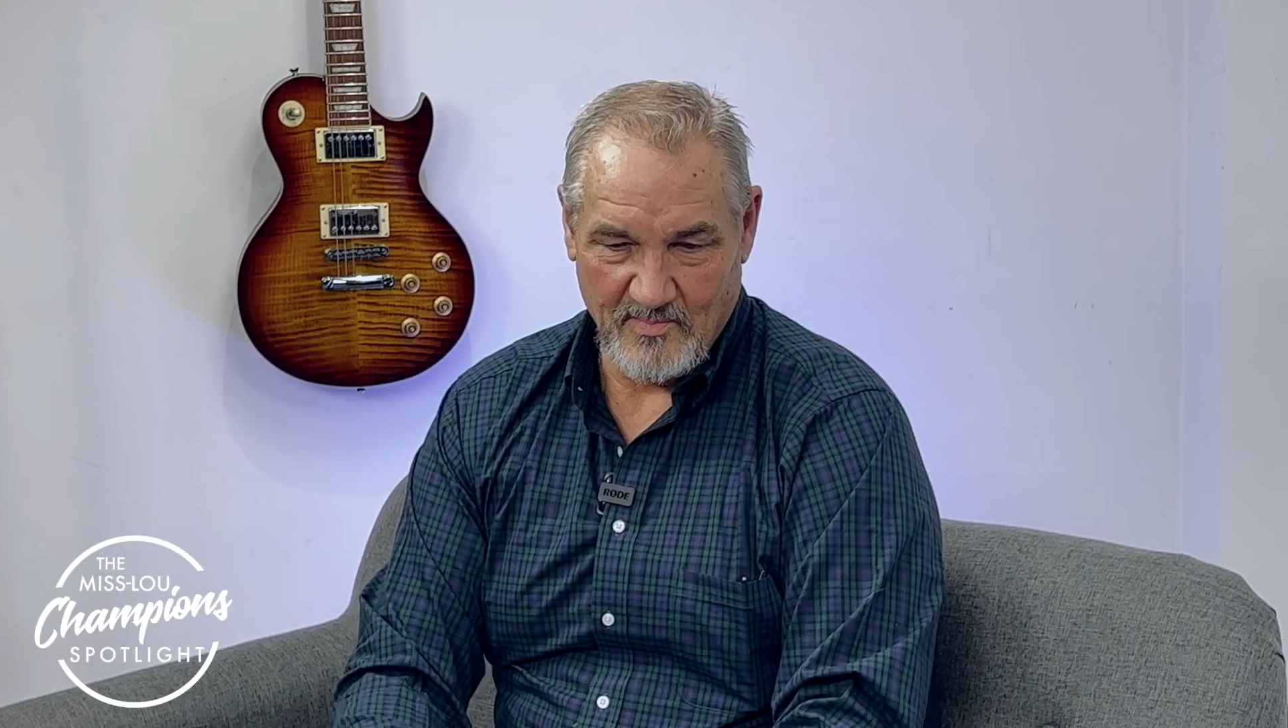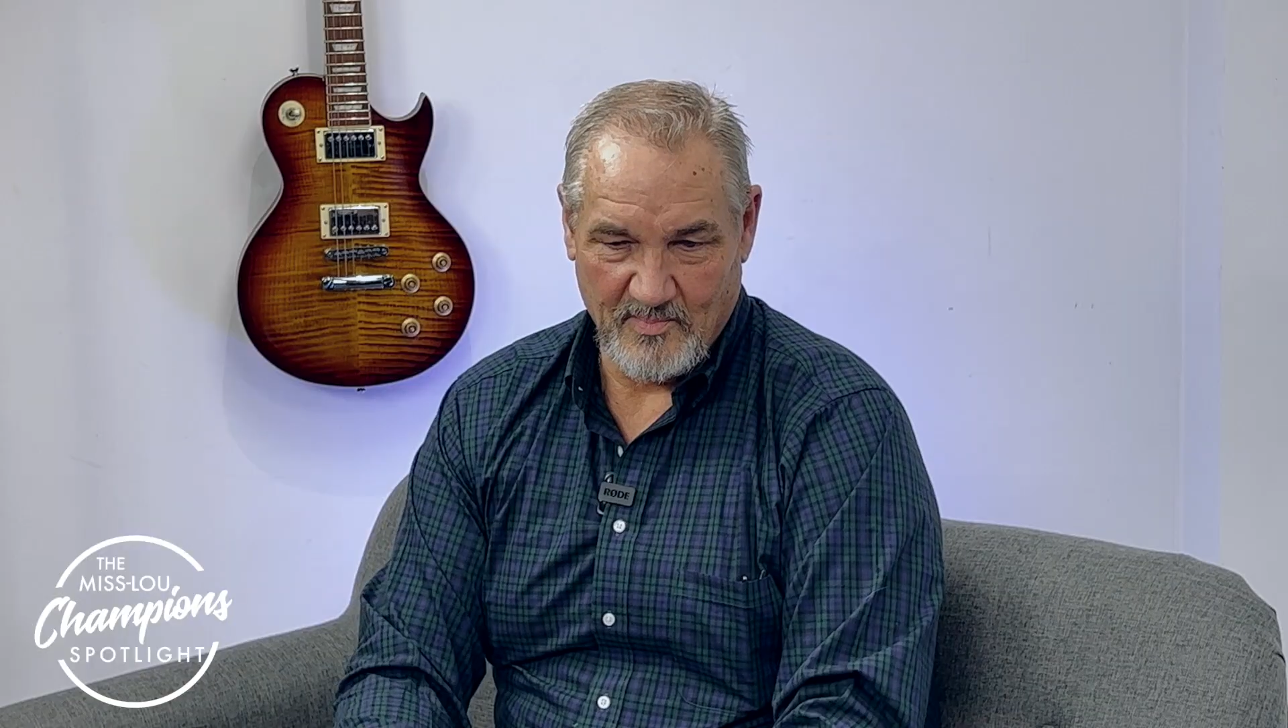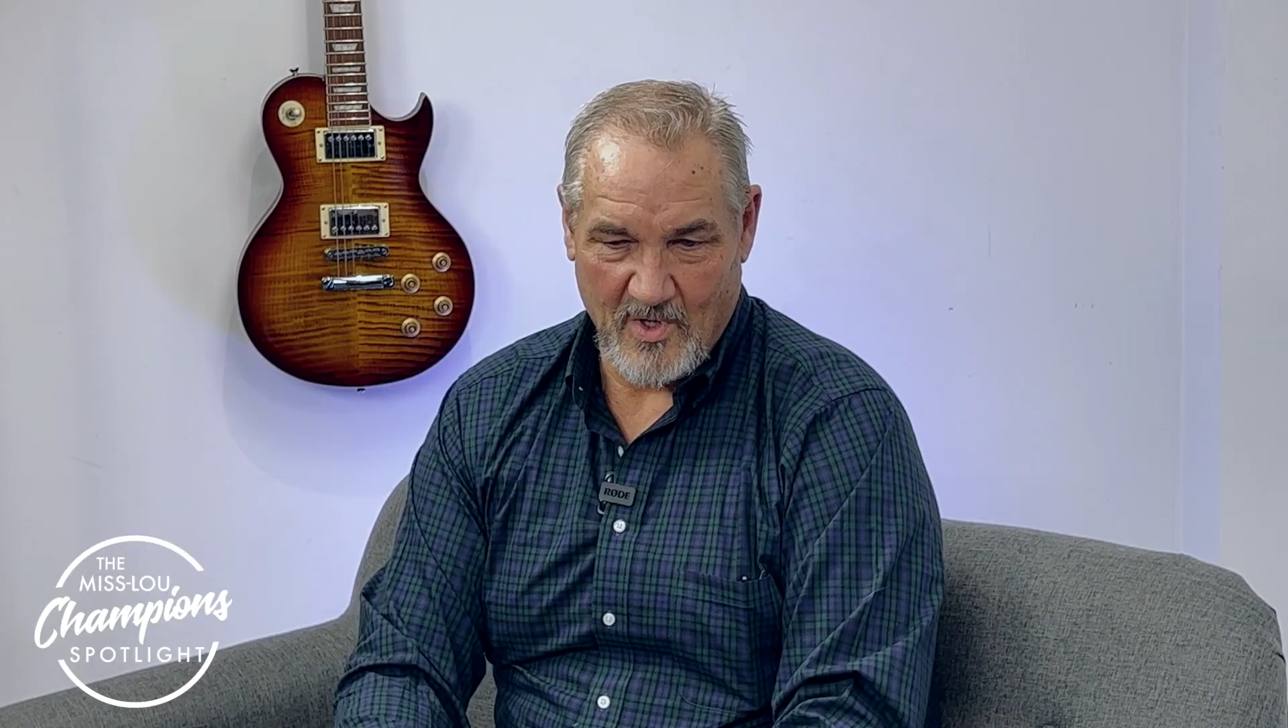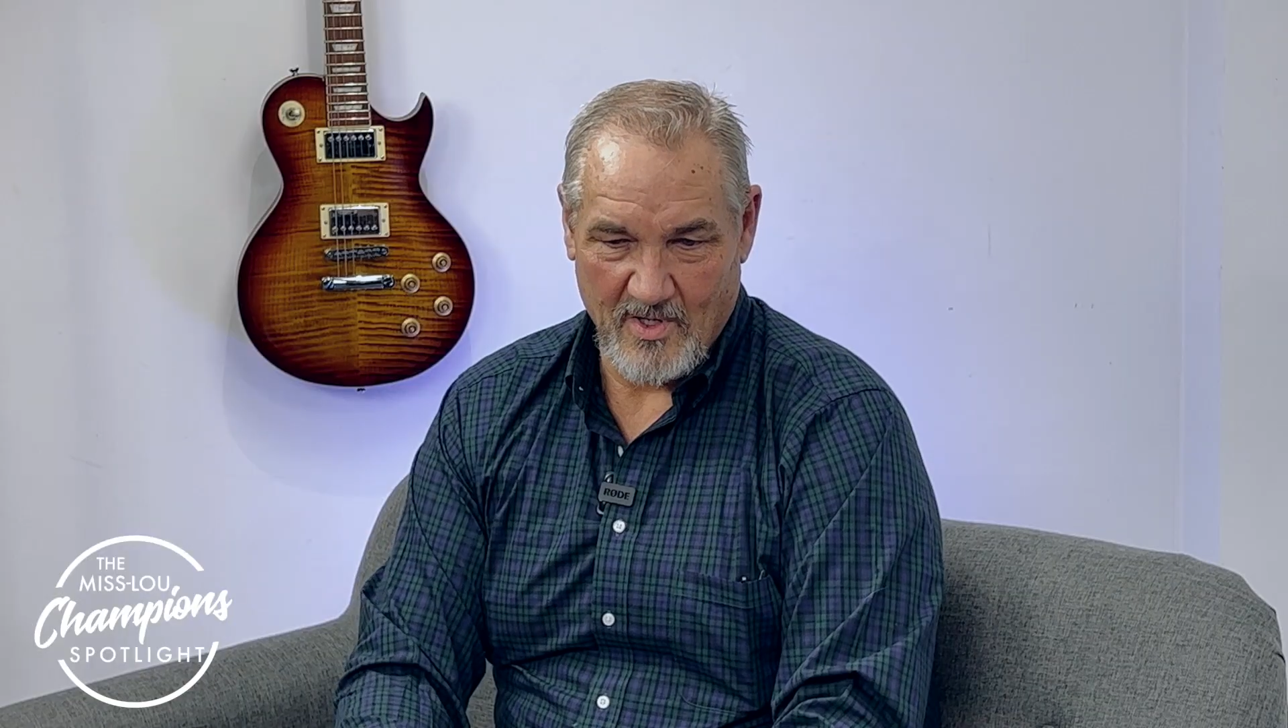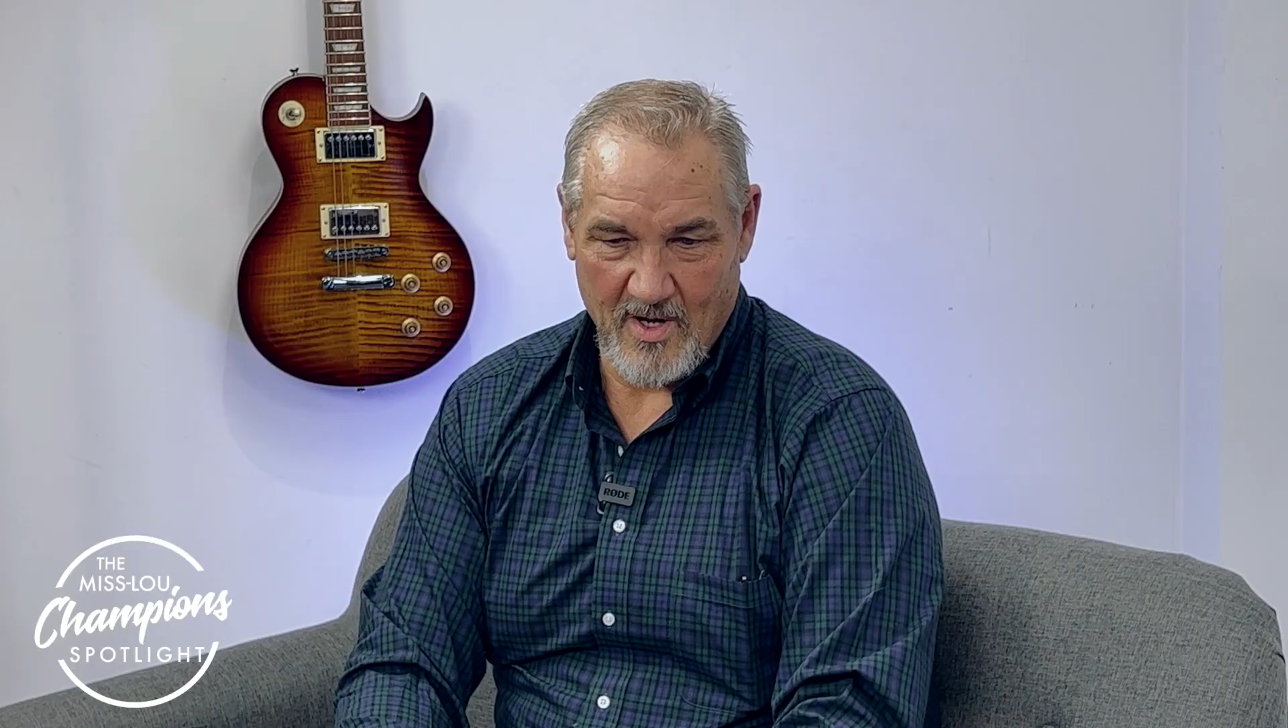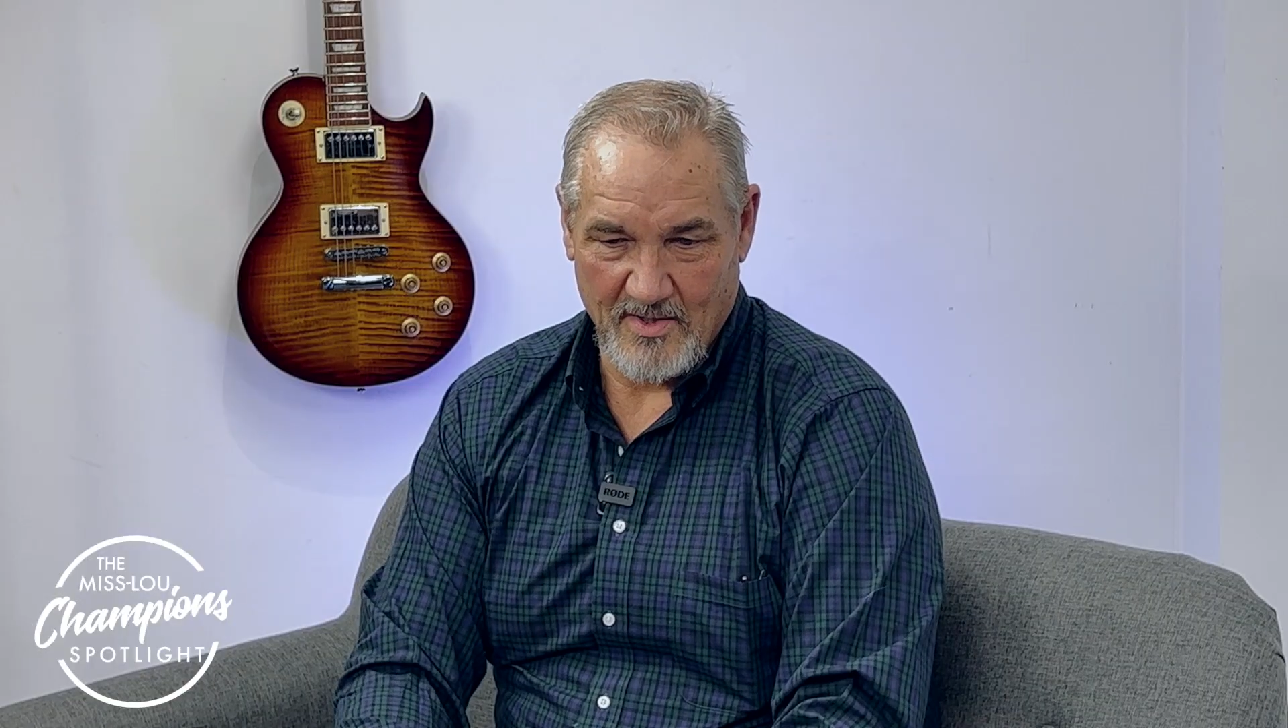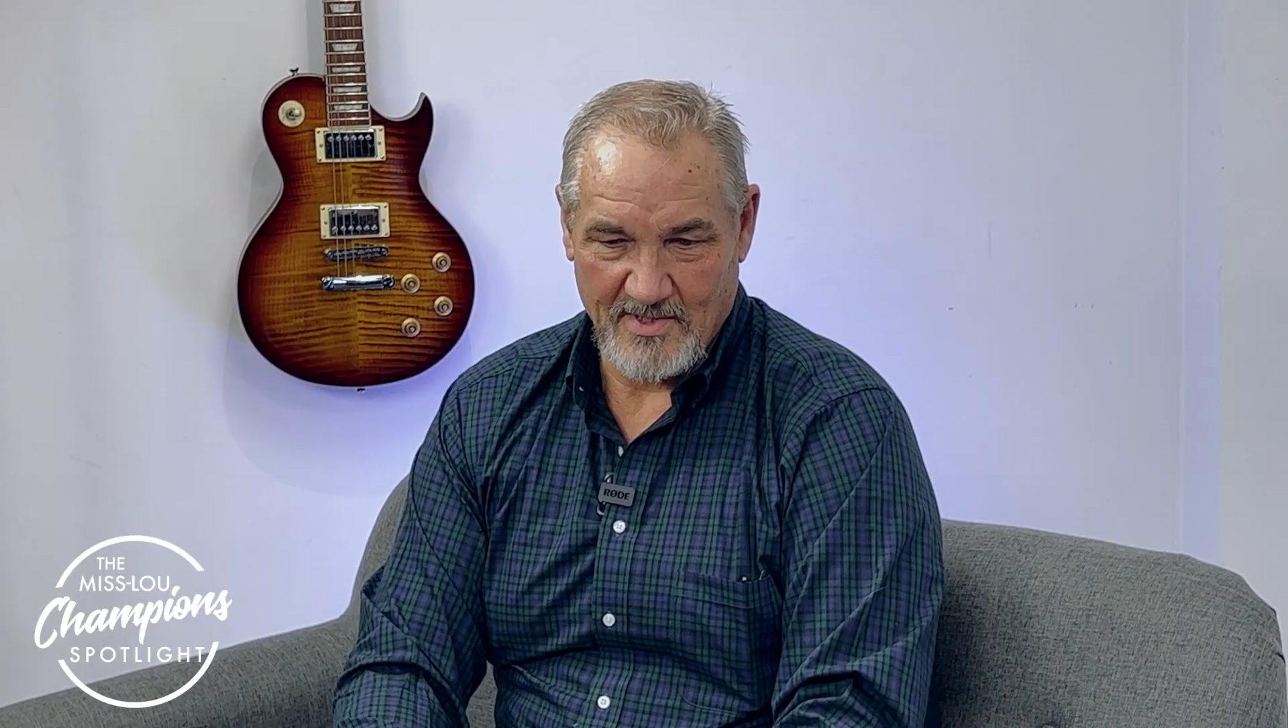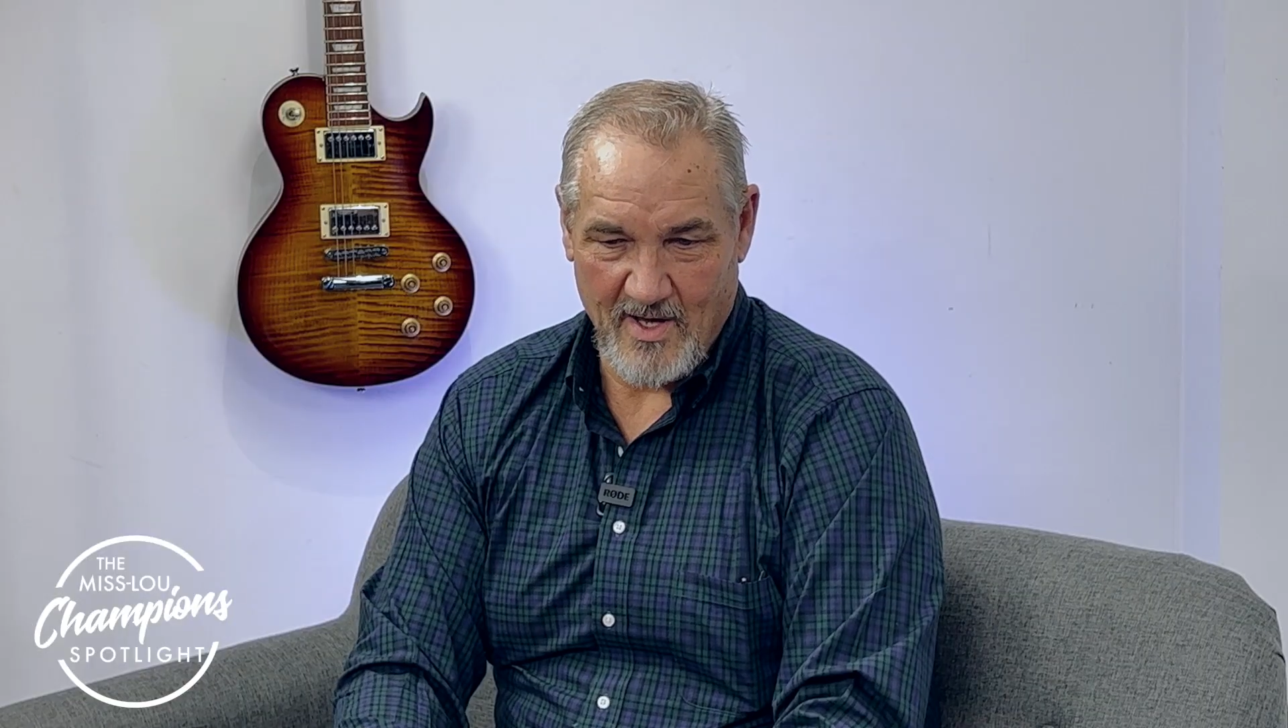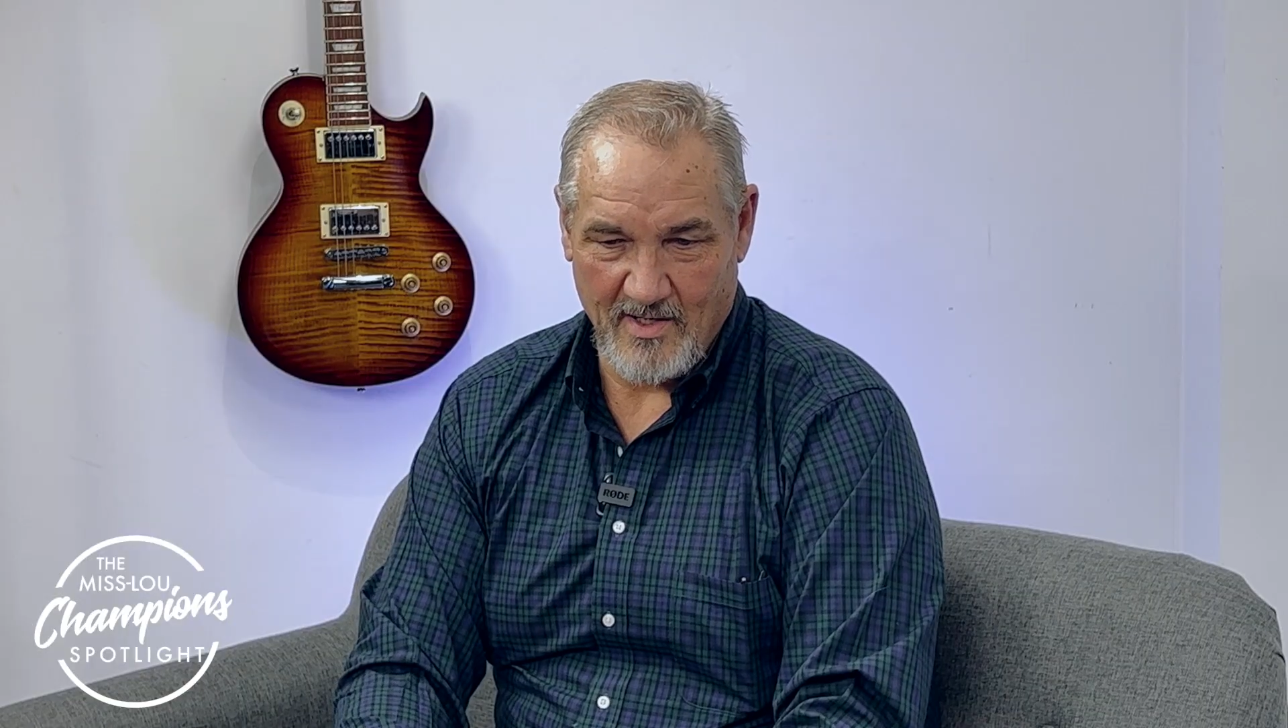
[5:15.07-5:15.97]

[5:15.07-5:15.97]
Arkansas